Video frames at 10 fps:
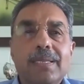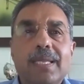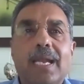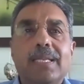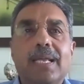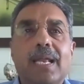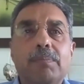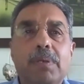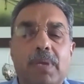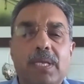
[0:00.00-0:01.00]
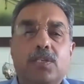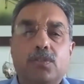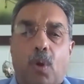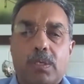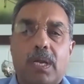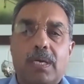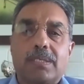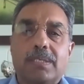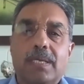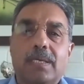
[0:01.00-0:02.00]
that there have been many
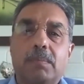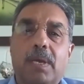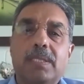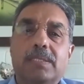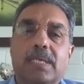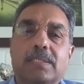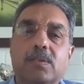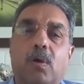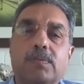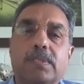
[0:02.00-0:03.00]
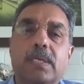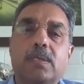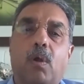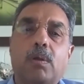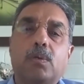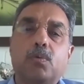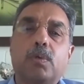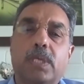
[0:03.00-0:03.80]
shortcuts taken by the assessing officer in order to